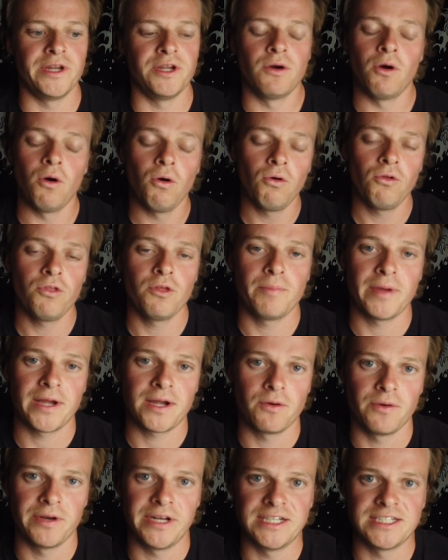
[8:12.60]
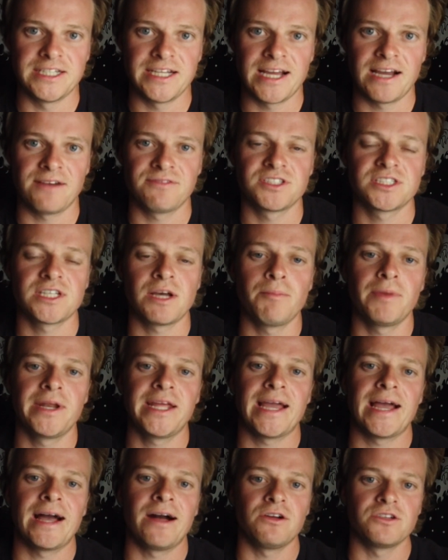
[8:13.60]
When you hold a Bitcoin ETF,
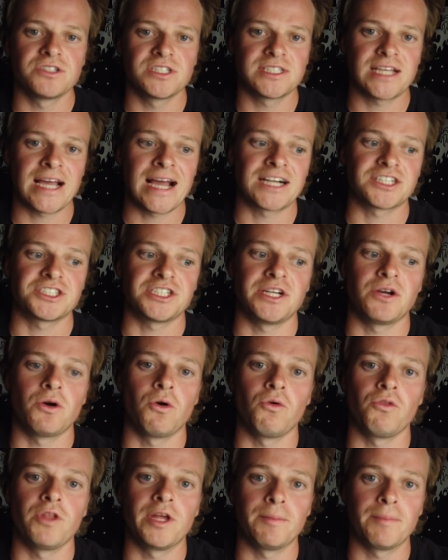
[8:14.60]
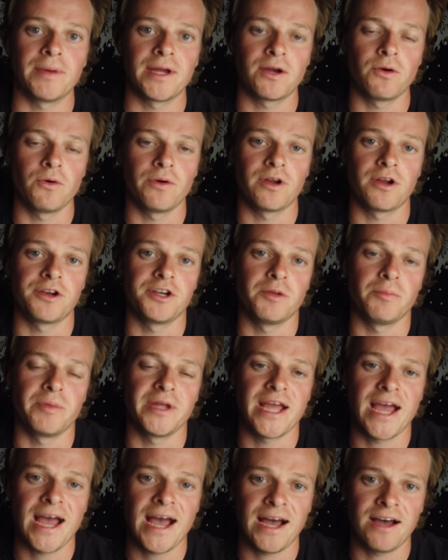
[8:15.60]
somebody else is actually holding Bitcoin on your
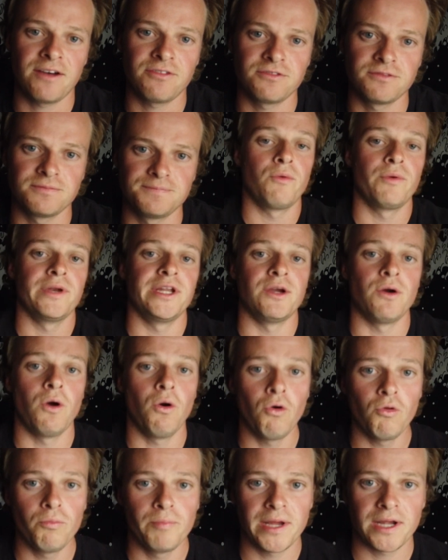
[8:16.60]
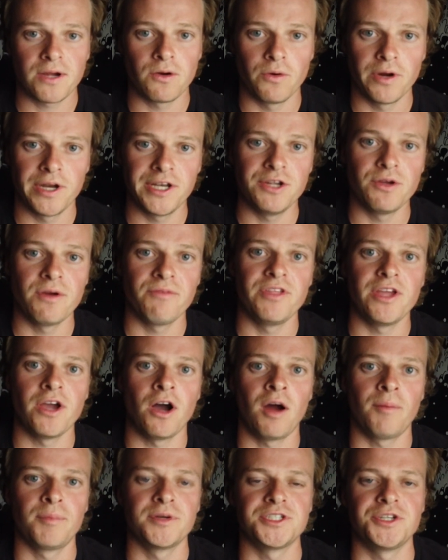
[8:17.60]
behalf. Well, when you hold Bitcoin, you have
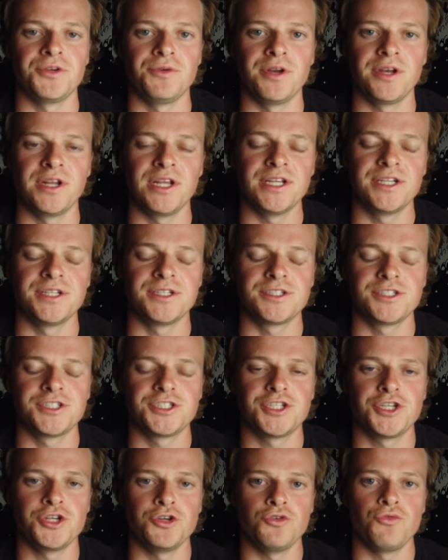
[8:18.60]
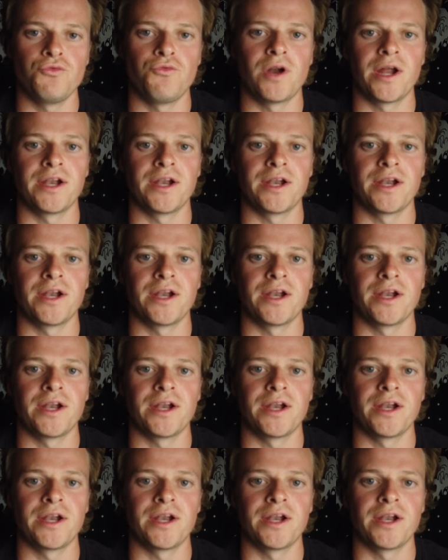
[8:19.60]
the opportunity to